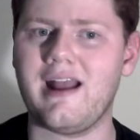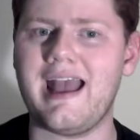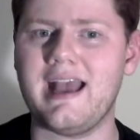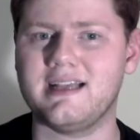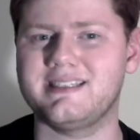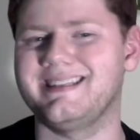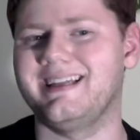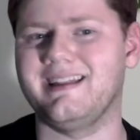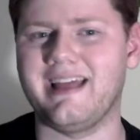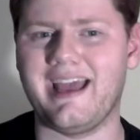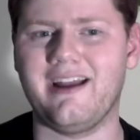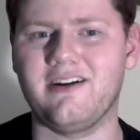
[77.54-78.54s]
excellent
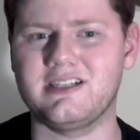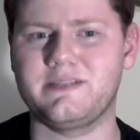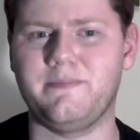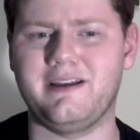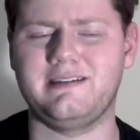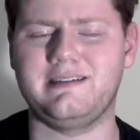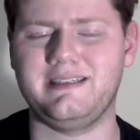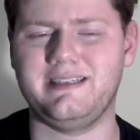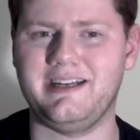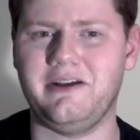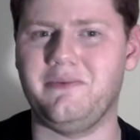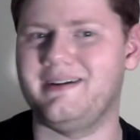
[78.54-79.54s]
layers, but
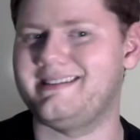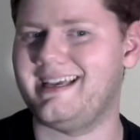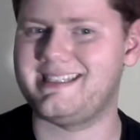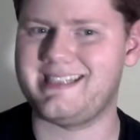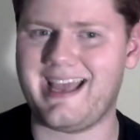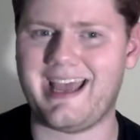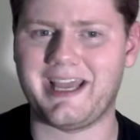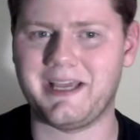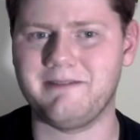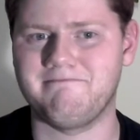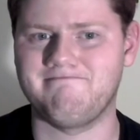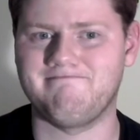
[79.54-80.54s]
you know what they say.
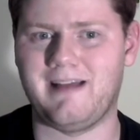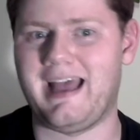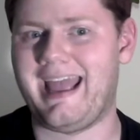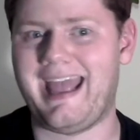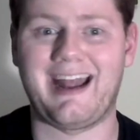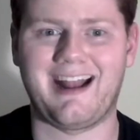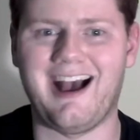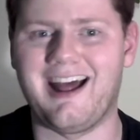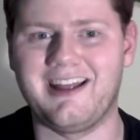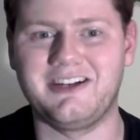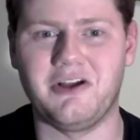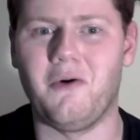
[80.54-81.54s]
My
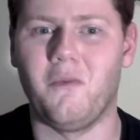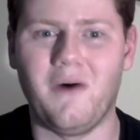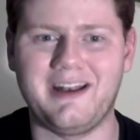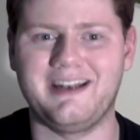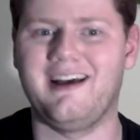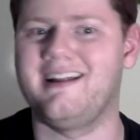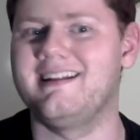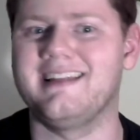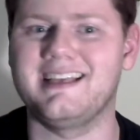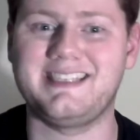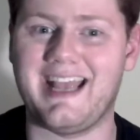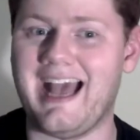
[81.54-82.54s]
Ancona don't want none
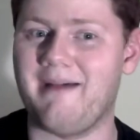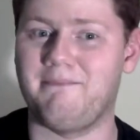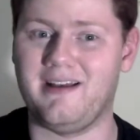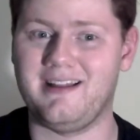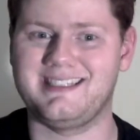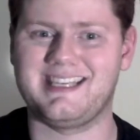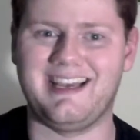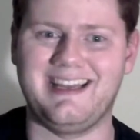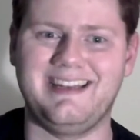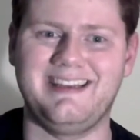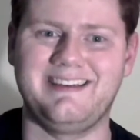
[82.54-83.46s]
unless you got buns, hun.